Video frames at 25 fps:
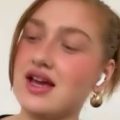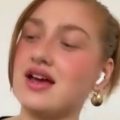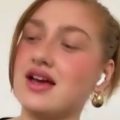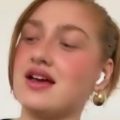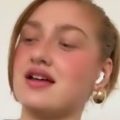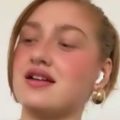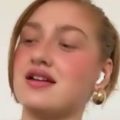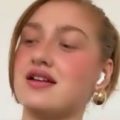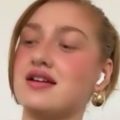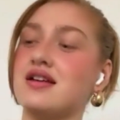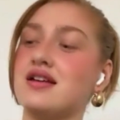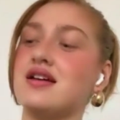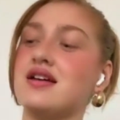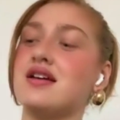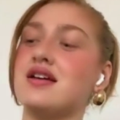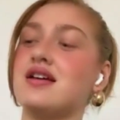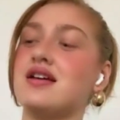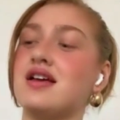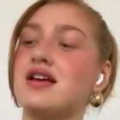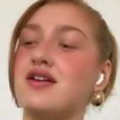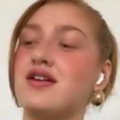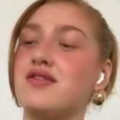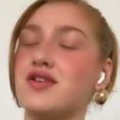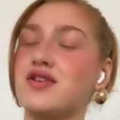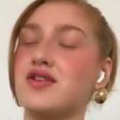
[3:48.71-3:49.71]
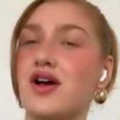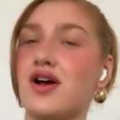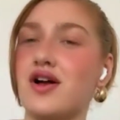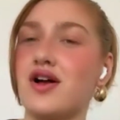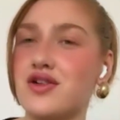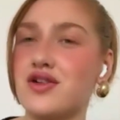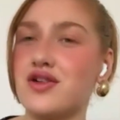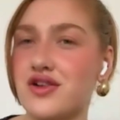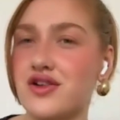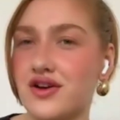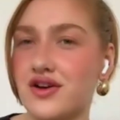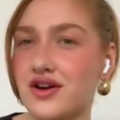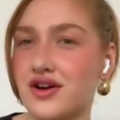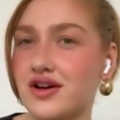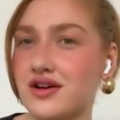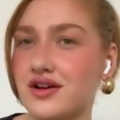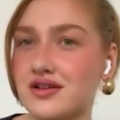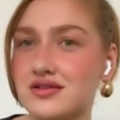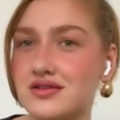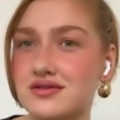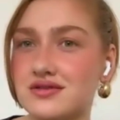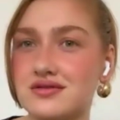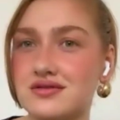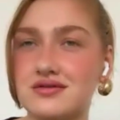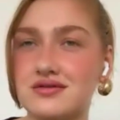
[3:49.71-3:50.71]
And if you're not
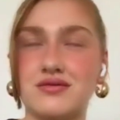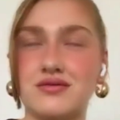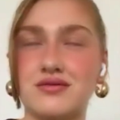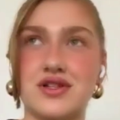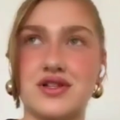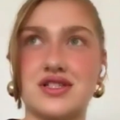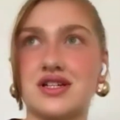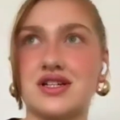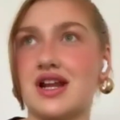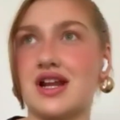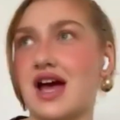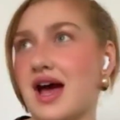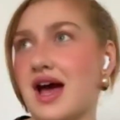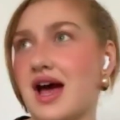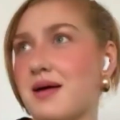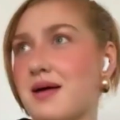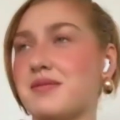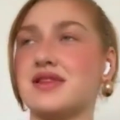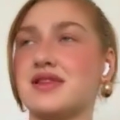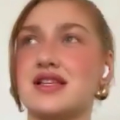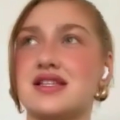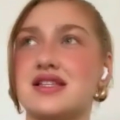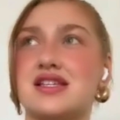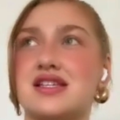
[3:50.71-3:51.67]
sure what's going to happen,